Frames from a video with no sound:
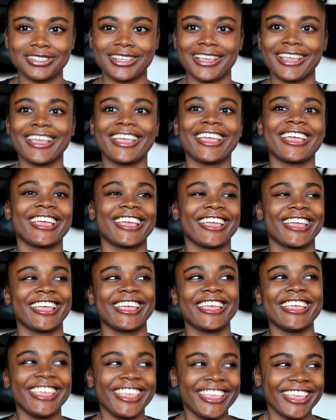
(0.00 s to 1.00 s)
day.
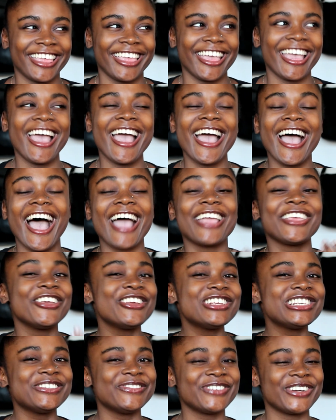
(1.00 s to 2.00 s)
I
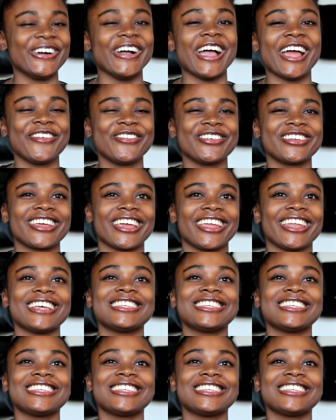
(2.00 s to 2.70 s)
usually would go every day.